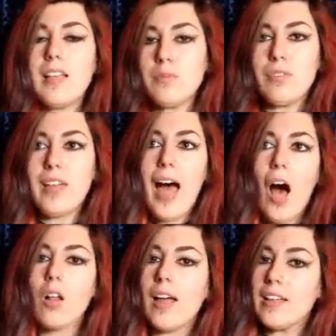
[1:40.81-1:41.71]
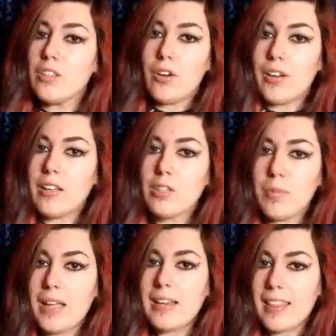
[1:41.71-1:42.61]
as with the howl. I already
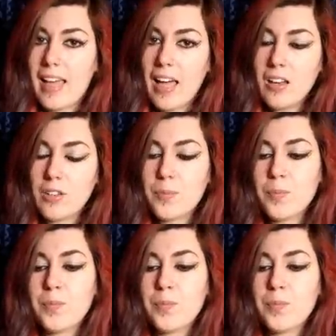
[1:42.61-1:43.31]
explained that.